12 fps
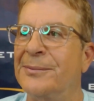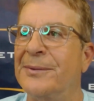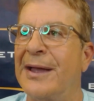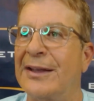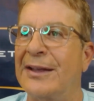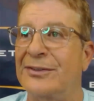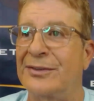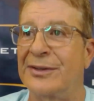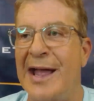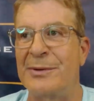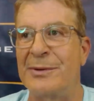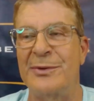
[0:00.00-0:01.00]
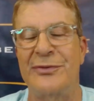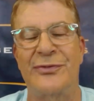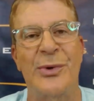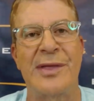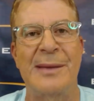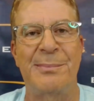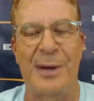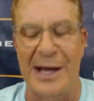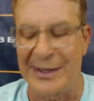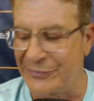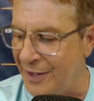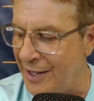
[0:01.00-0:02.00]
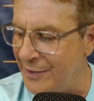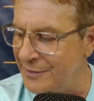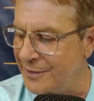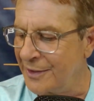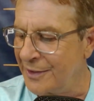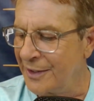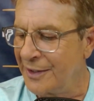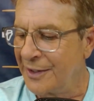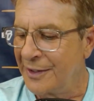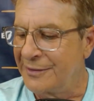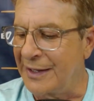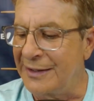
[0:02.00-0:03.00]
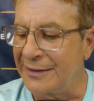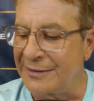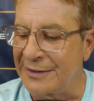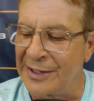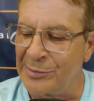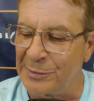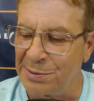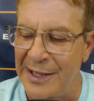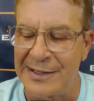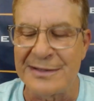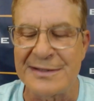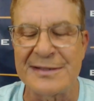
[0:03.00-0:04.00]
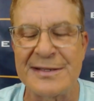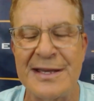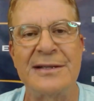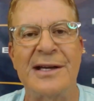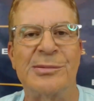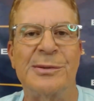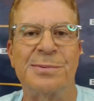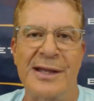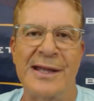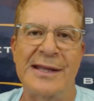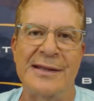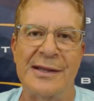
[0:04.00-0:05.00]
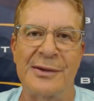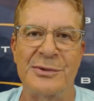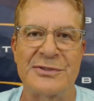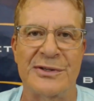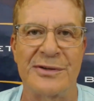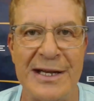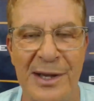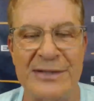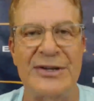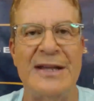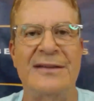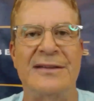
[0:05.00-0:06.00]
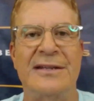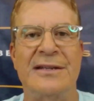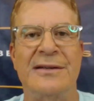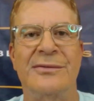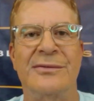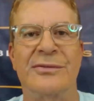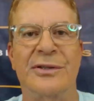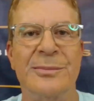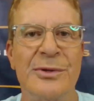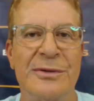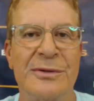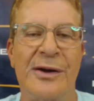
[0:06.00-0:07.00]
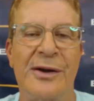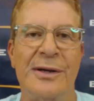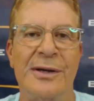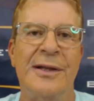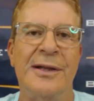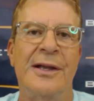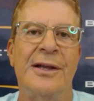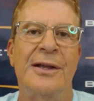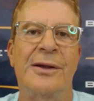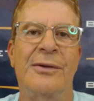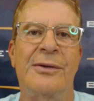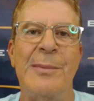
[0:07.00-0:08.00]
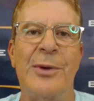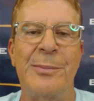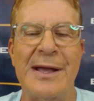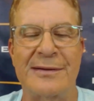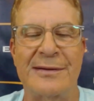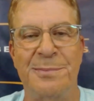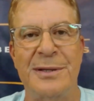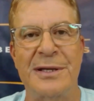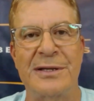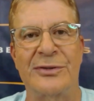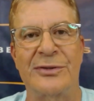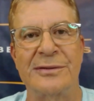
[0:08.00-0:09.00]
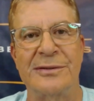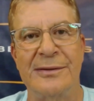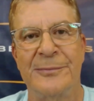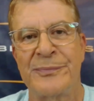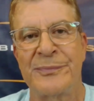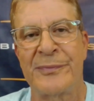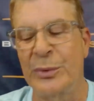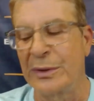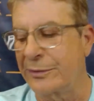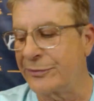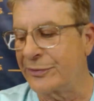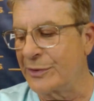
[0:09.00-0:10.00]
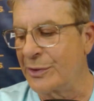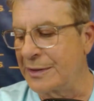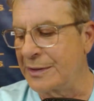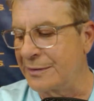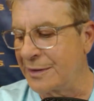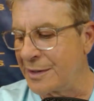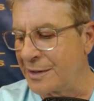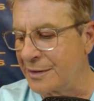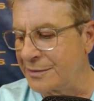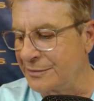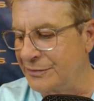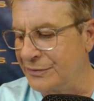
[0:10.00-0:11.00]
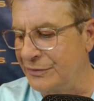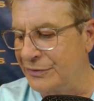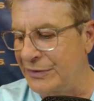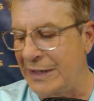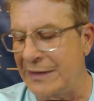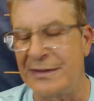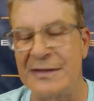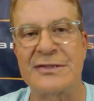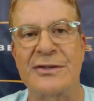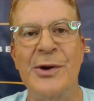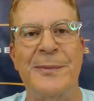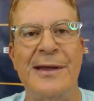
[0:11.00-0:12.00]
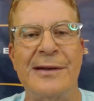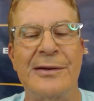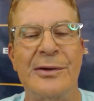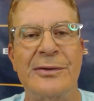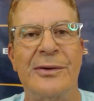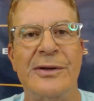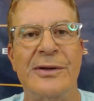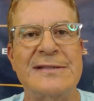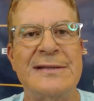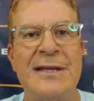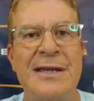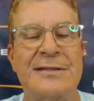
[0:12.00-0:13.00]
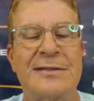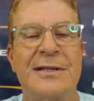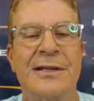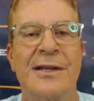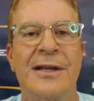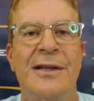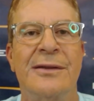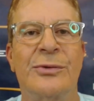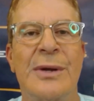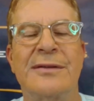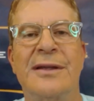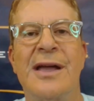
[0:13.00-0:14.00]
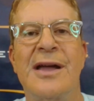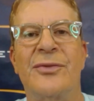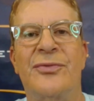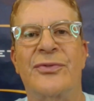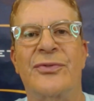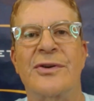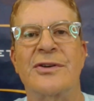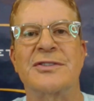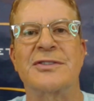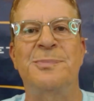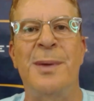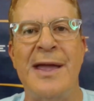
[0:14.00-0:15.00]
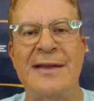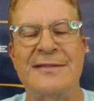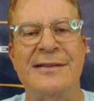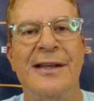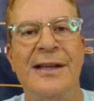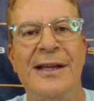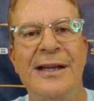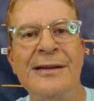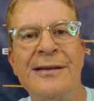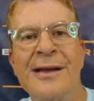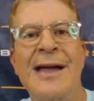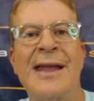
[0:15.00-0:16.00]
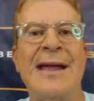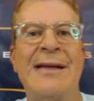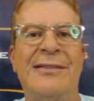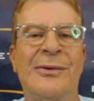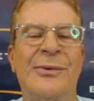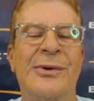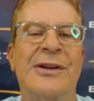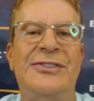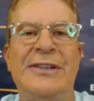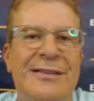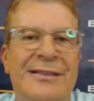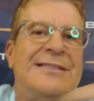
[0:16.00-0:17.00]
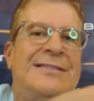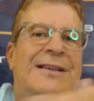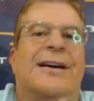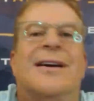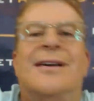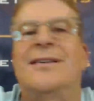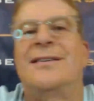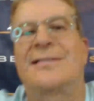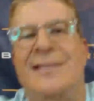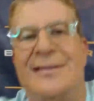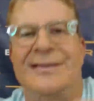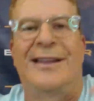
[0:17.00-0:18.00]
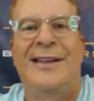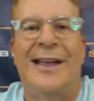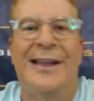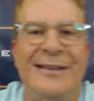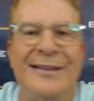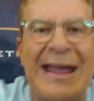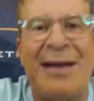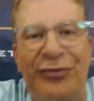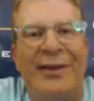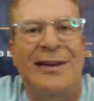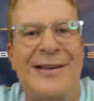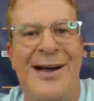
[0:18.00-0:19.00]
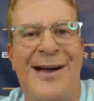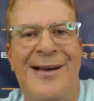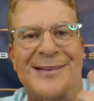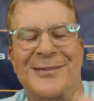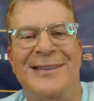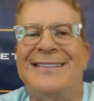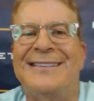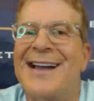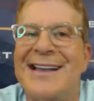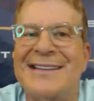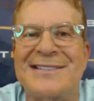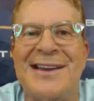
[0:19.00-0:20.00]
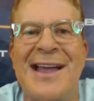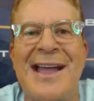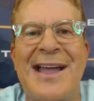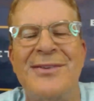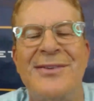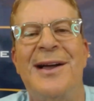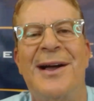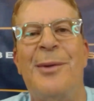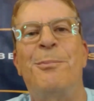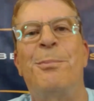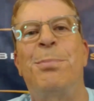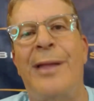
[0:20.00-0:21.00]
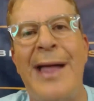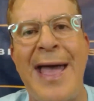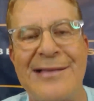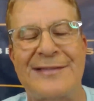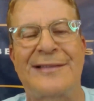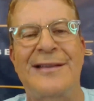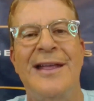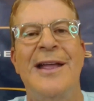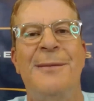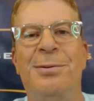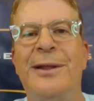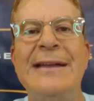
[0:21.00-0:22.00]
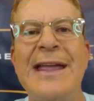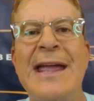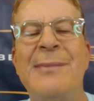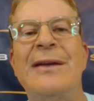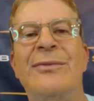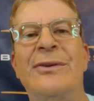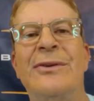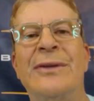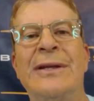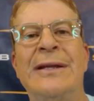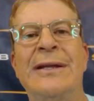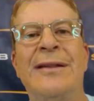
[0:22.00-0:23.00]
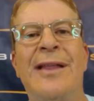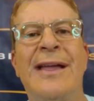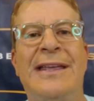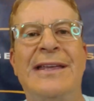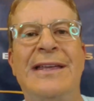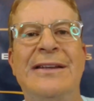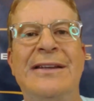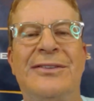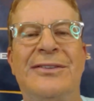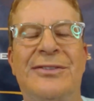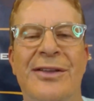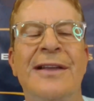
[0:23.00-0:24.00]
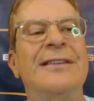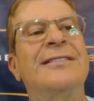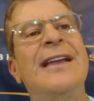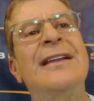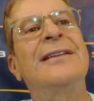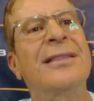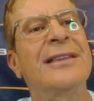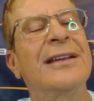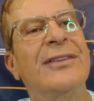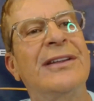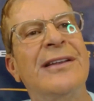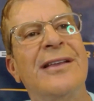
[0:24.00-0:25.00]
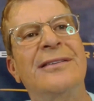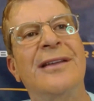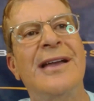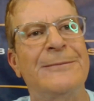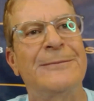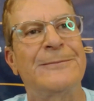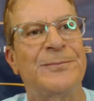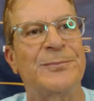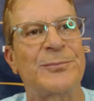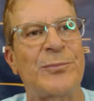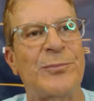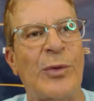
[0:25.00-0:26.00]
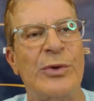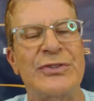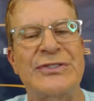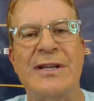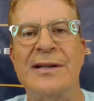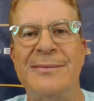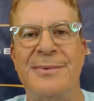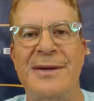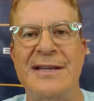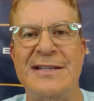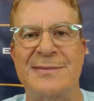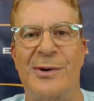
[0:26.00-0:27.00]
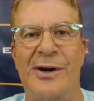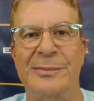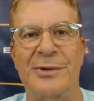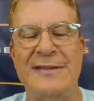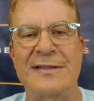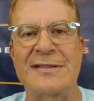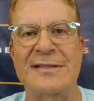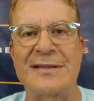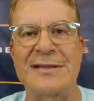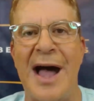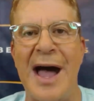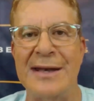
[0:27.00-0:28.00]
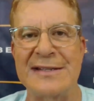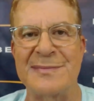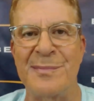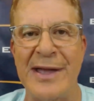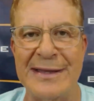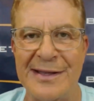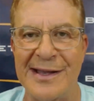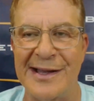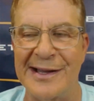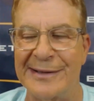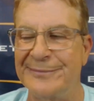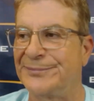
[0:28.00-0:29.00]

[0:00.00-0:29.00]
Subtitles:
actually, it happened before that pop fly, and they get the double play, an insane double play that was created by JT Realmuto, a ground ball back to the pitcher, and Wheeler threw it in the dirt, and JT scooped it and on his knees, threw out the guy at first base. And in the dugout afterwards, you get these hugs and laughing and hugs. But these guys are having a blast playing the game, and they really like each other. To say nothing of the other night on Sunday Night Baseball, when Bryson Stott is mic'd up,